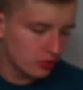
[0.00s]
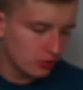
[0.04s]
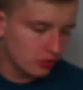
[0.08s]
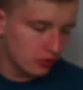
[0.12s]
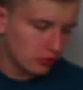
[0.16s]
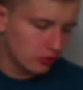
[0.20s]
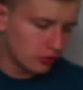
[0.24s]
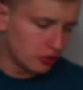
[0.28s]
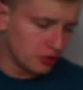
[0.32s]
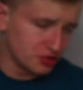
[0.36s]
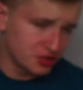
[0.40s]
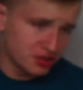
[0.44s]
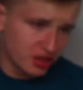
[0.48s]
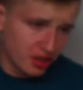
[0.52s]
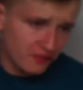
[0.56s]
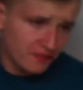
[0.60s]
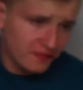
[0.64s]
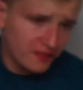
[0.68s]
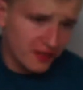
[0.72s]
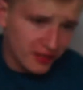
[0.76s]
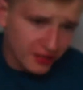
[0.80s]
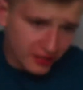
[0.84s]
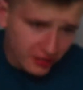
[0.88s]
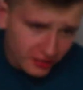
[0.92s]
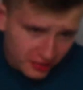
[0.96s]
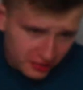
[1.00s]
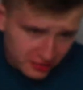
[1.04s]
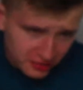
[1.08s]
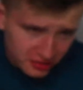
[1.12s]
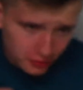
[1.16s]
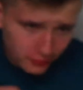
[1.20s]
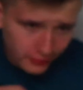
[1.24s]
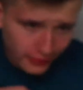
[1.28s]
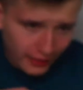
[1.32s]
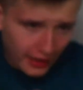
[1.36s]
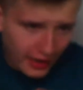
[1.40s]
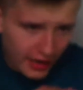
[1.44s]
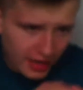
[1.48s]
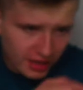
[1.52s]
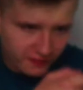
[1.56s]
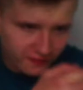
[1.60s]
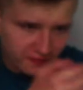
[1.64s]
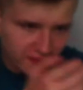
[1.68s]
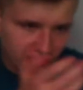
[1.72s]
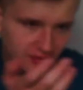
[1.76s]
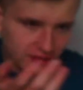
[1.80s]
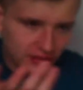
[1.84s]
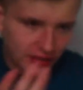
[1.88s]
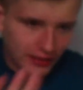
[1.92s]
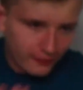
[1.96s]
Or should I say, the
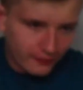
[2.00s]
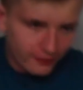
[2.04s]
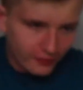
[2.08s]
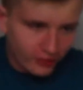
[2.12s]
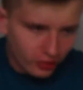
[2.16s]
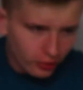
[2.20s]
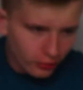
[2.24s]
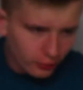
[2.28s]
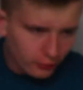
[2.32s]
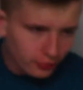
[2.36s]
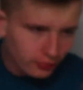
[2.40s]
reacting laptop.